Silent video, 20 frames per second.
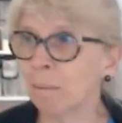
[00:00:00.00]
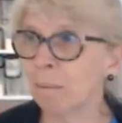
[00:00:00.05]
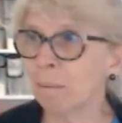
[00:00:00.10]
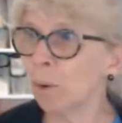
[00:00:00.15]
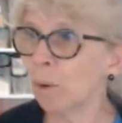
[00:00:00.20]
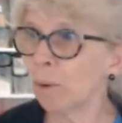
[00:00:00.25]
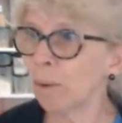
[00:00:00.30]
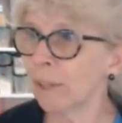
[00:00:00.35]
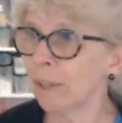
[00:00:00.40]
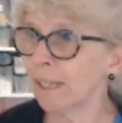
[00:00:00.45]

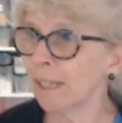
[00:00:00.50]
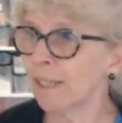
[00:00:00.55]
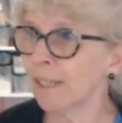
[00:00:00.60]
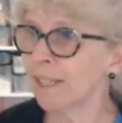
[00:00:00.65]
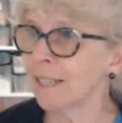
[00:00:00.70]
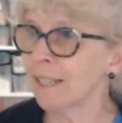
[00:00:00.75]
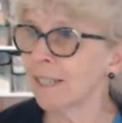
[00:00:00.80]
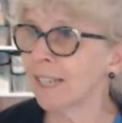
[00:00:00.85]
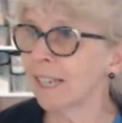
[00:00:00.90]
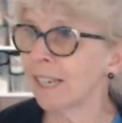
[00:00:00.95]
all that
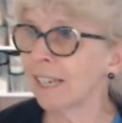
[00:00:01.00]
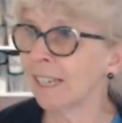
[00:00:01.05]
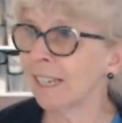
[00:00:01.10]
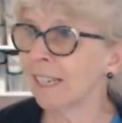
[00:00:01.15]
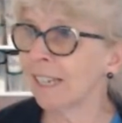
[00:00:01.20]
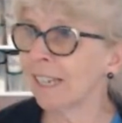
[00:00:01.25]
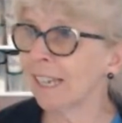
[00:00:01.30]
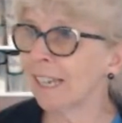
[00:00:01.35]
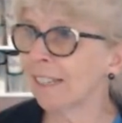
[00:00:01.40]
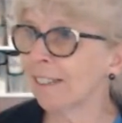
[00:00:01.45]
to
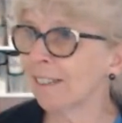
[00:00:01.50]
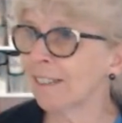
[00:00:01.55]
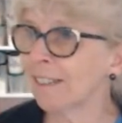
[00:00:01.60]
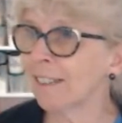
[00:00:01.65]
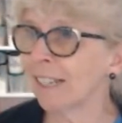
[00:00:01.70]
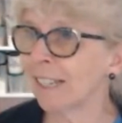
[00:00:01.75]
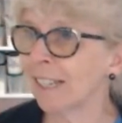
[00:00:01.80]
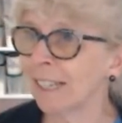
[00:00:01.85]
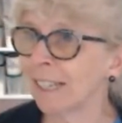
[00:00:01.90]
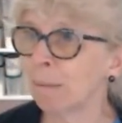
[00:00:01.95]
say, it's
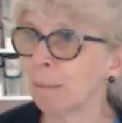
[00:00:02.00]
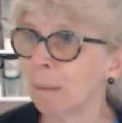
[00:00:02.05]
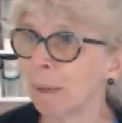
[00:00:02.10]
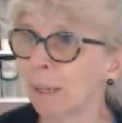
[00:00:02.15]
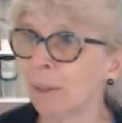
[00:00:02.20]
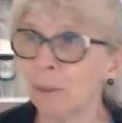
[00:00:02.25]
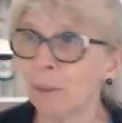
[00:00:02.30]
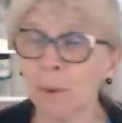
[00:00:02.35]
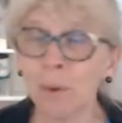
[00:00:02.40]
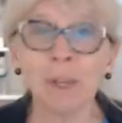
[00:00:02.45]
a little bit
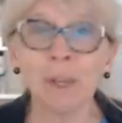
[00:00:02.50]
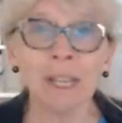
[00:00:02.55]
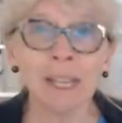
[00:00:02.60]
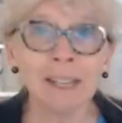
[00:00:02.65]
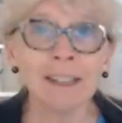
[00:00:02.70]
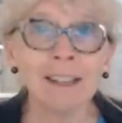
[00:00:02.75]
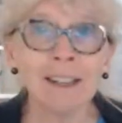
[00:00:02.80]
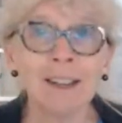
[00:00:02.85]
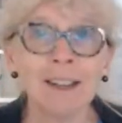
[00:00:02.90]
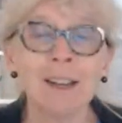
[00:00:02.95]

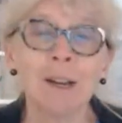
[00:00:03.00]
annoying.